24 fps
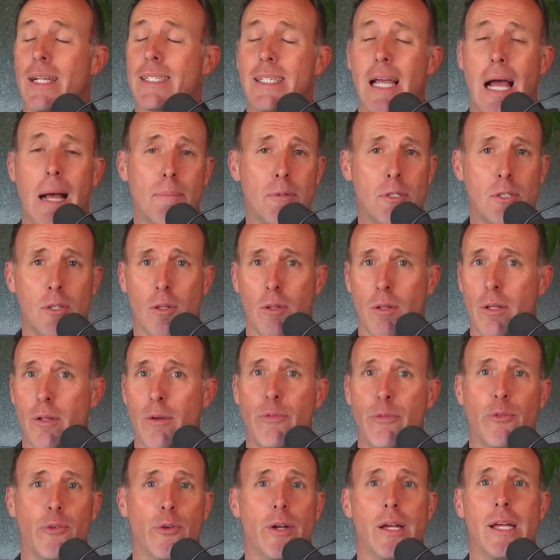It's
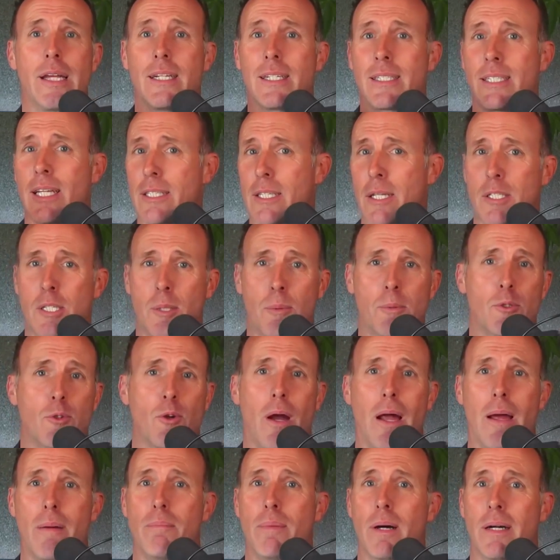absolutely free. Just hit the
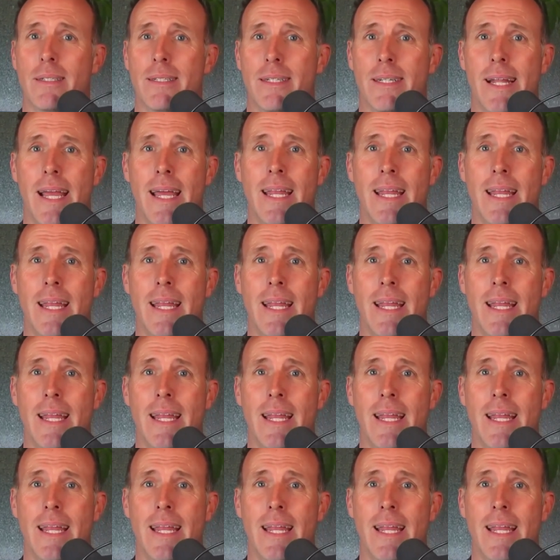subscribe button